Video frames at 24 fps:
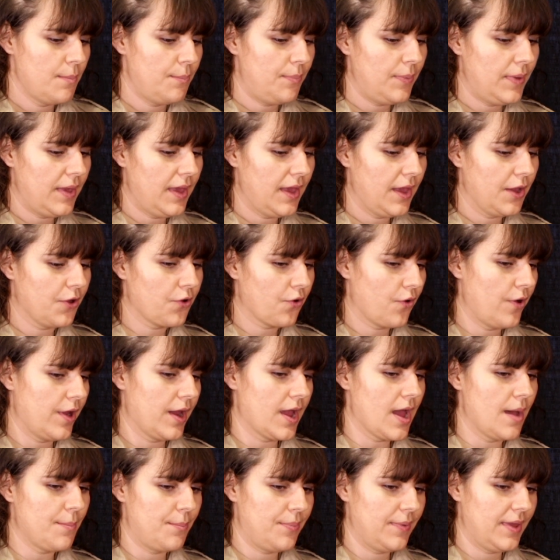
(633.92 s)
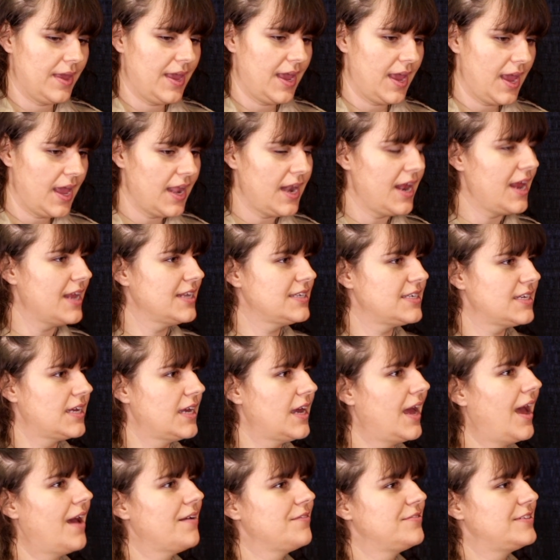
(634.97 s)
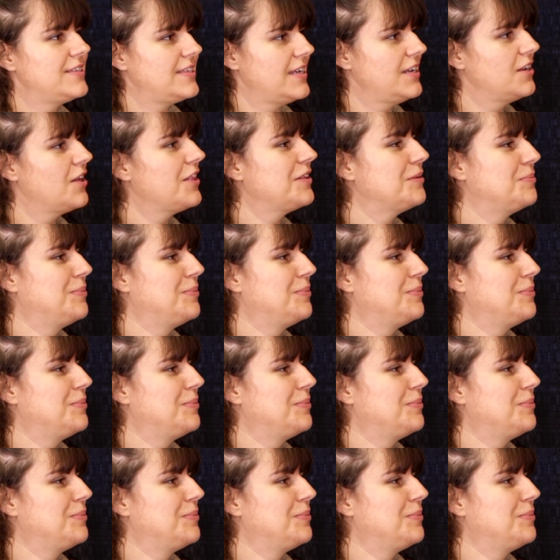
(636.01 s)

be growing up in it and to have seen all